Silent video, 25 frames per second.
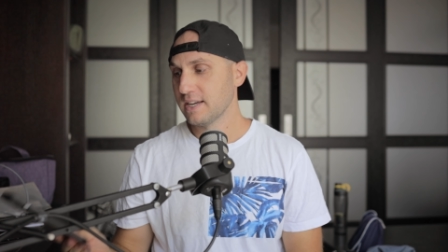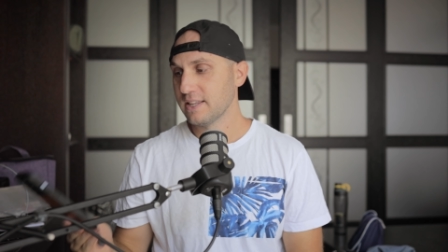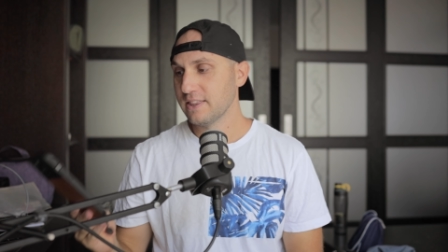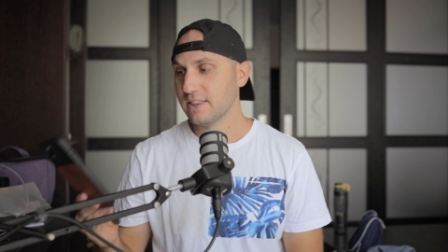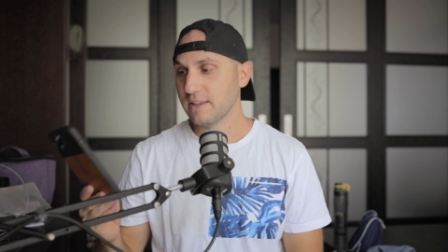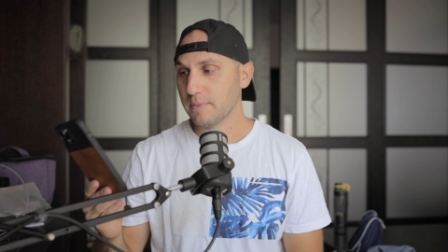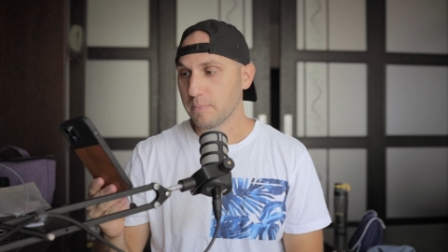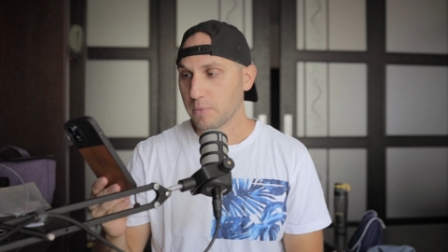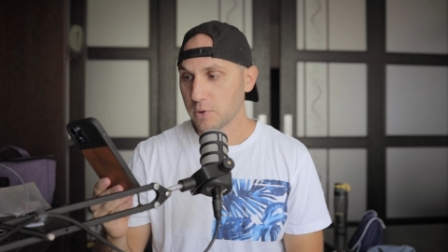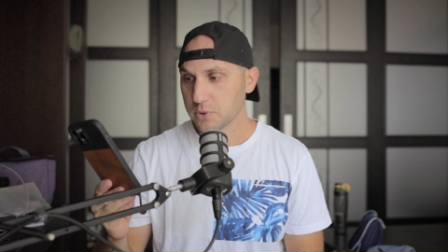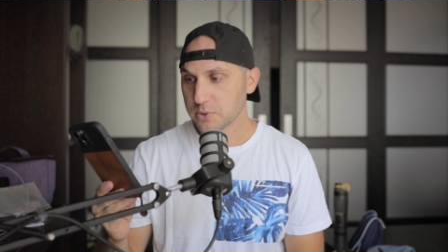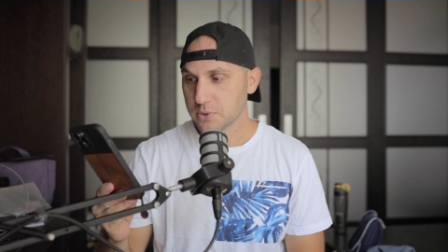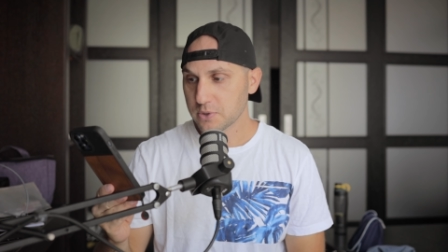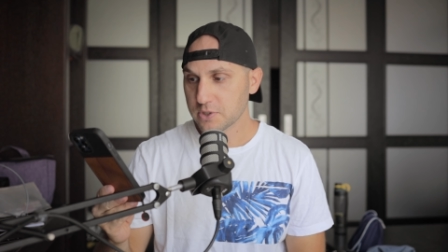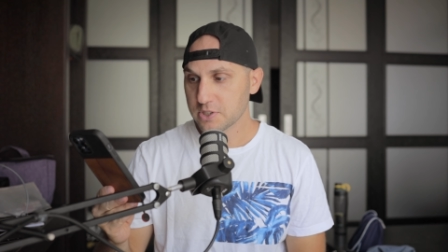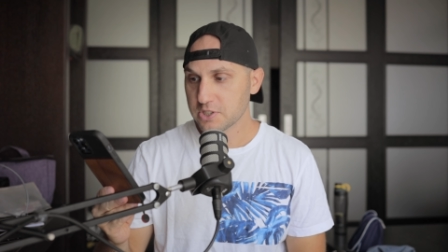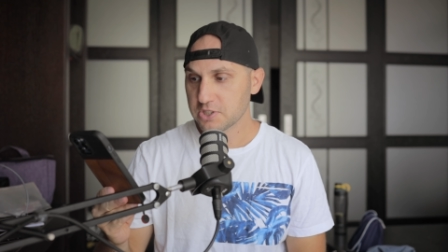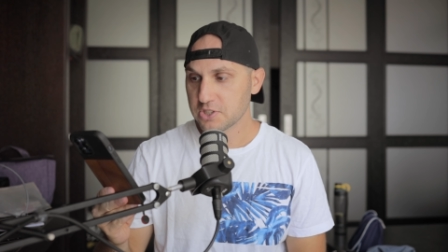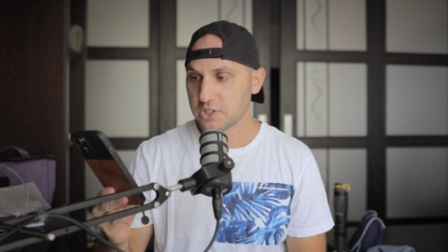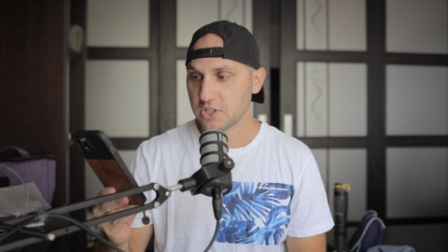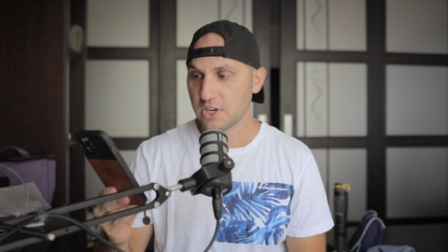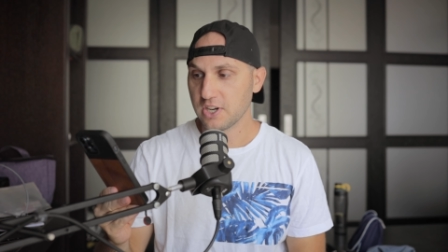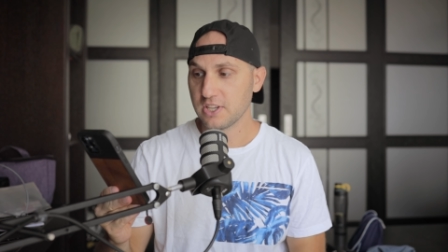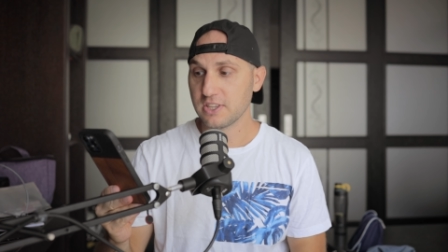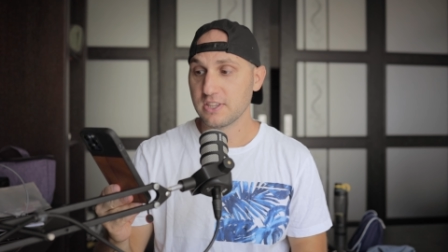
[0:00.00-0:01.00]
The motor
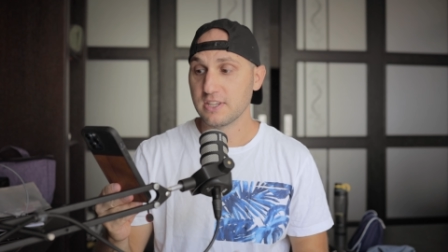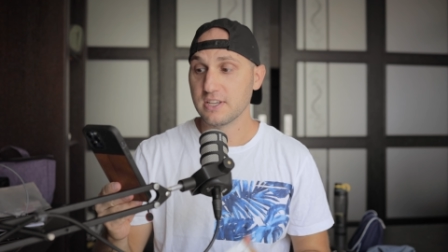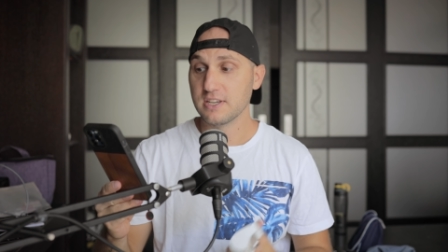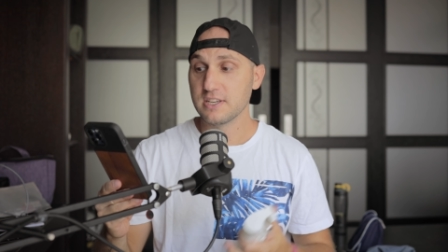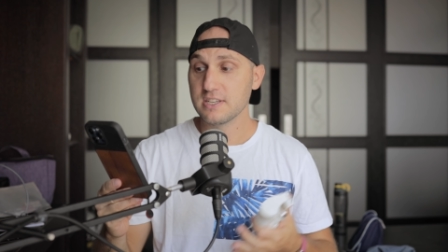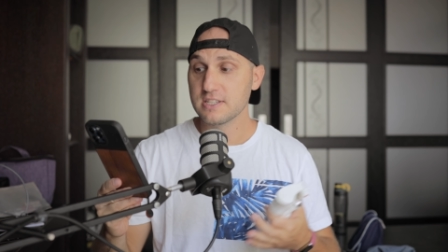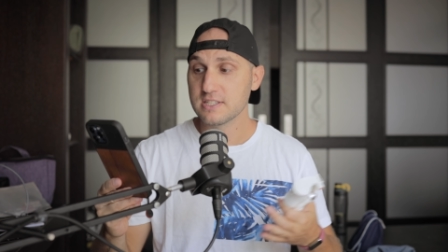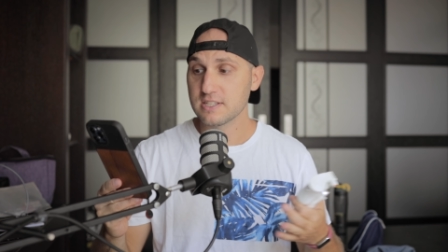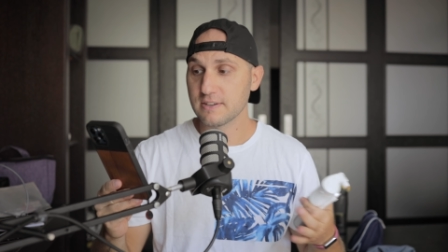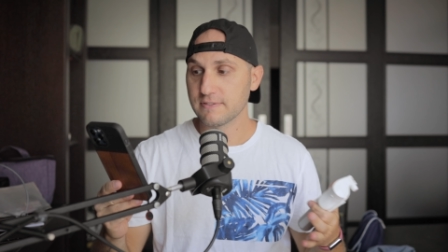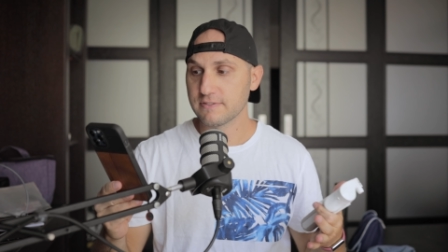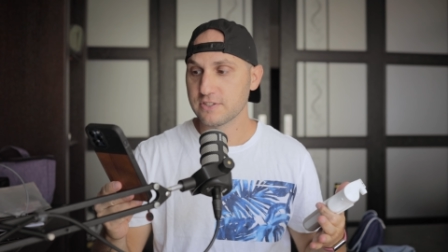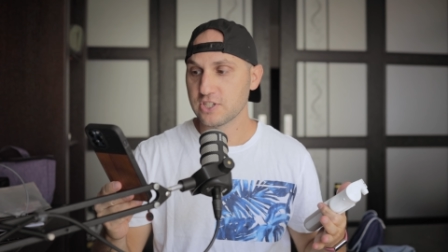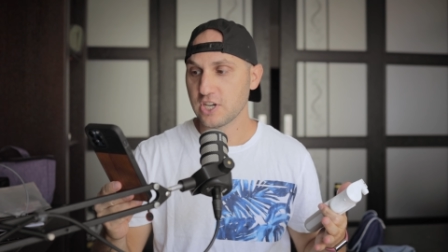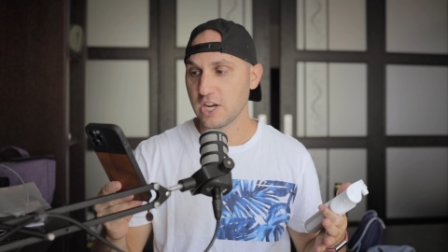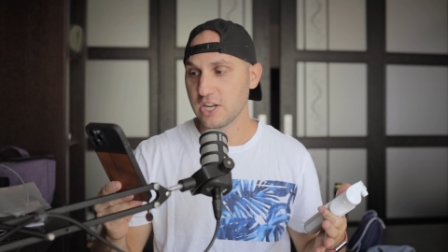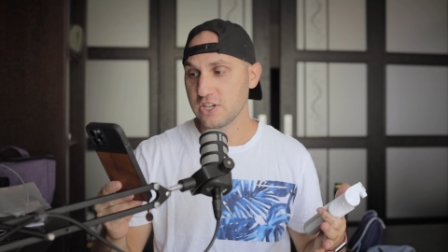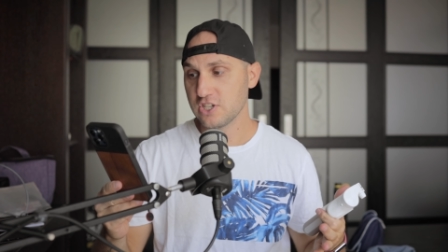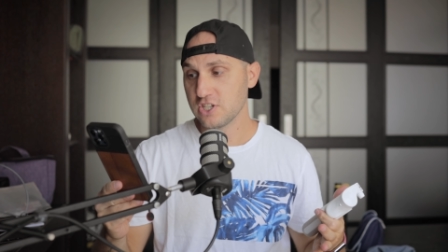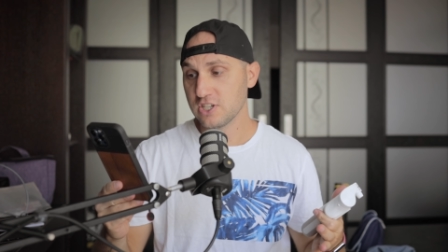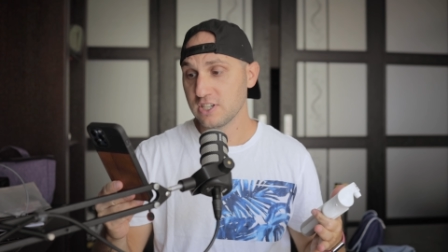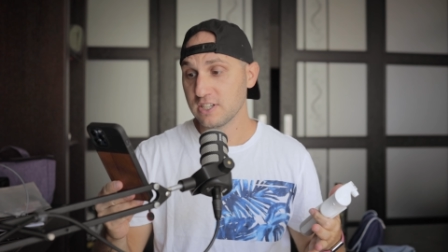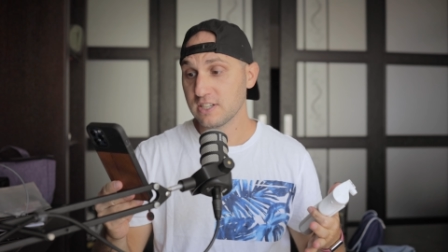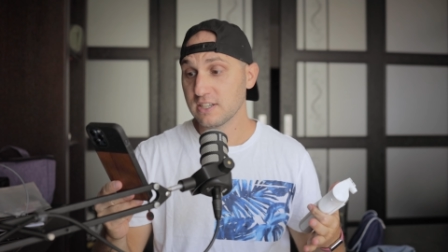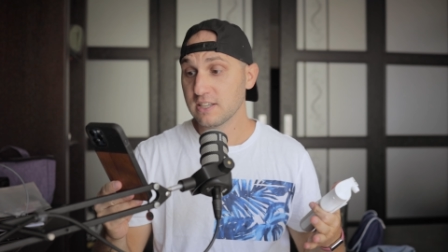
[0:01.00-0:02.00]
strength, the ease of
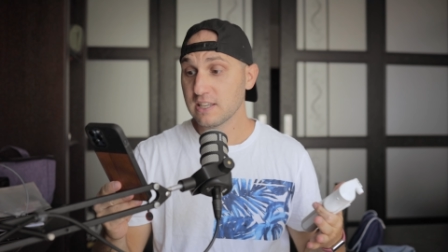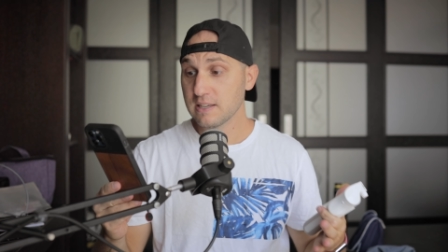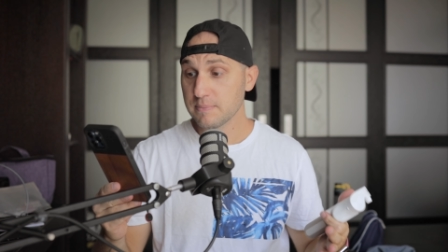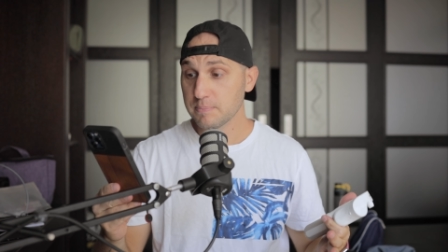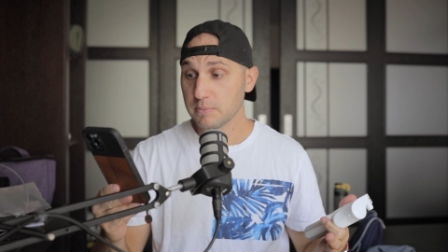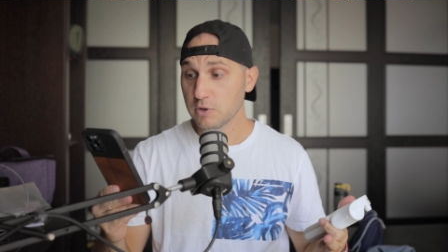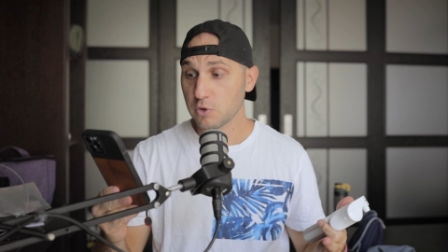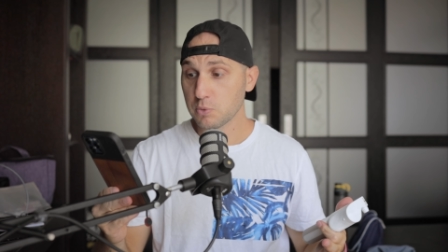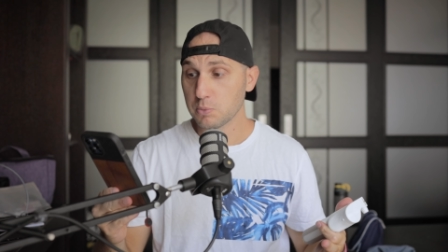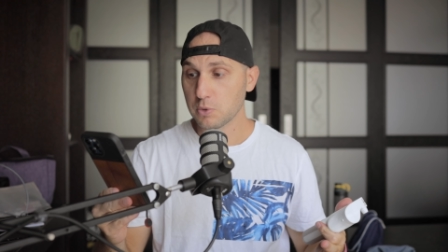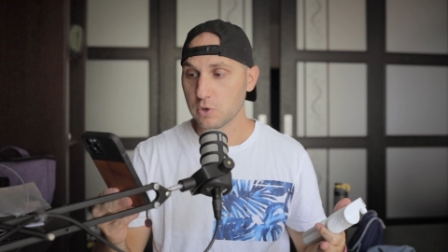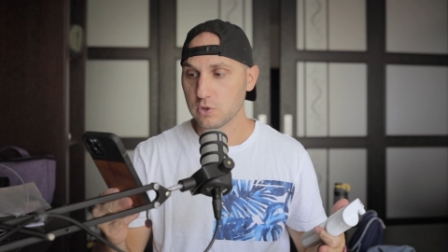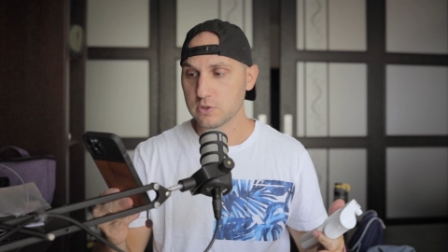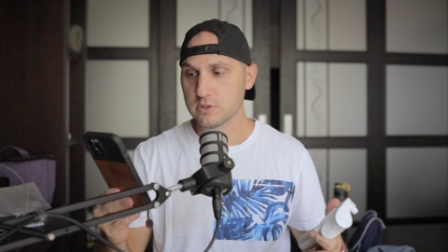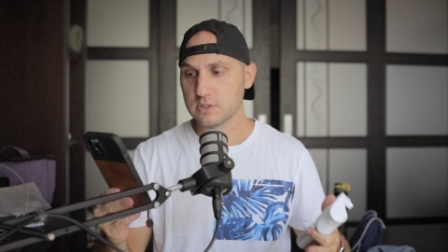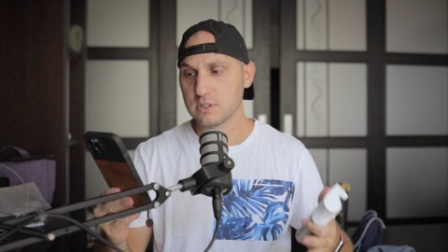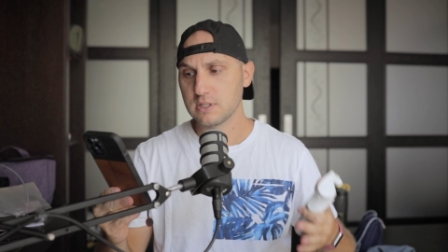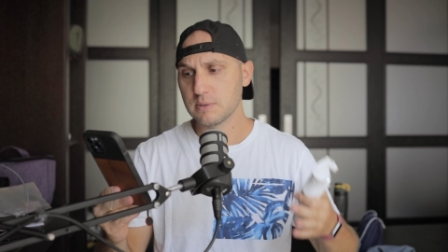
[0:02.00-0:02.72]
changing the gimbal modes,